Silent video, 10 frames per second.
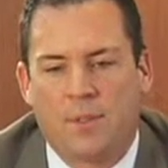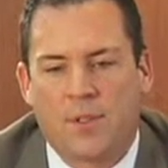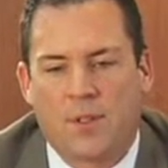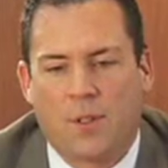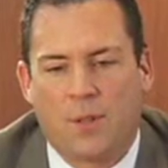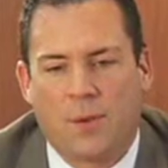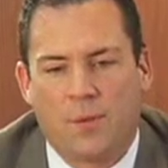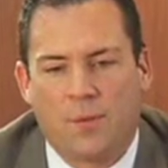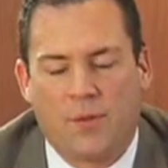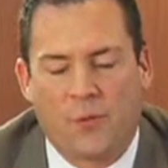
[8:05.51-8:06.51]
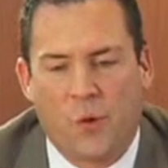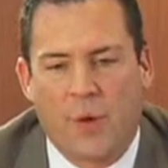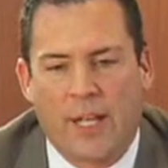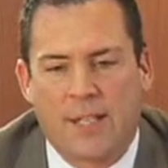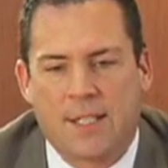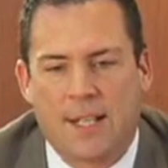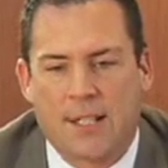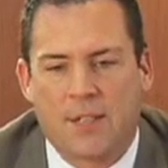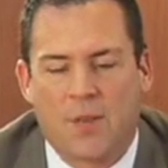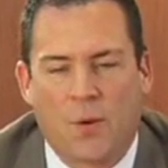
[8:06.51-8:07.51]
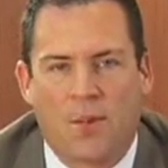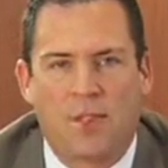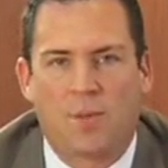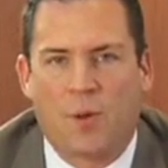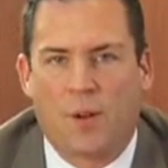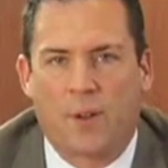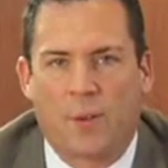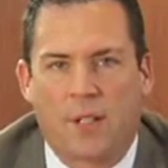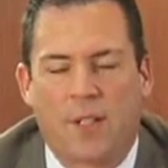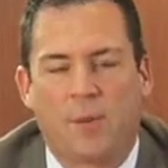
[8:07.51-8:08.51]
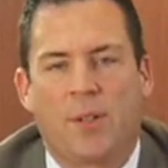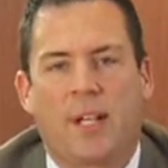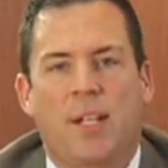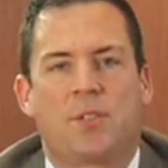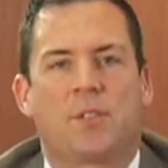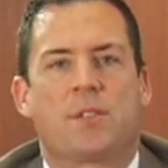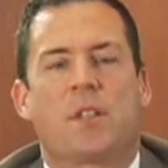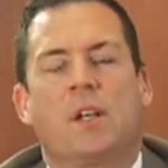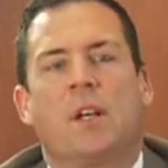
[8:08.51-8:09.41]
So before we get to that, let's focus some more on the written communications.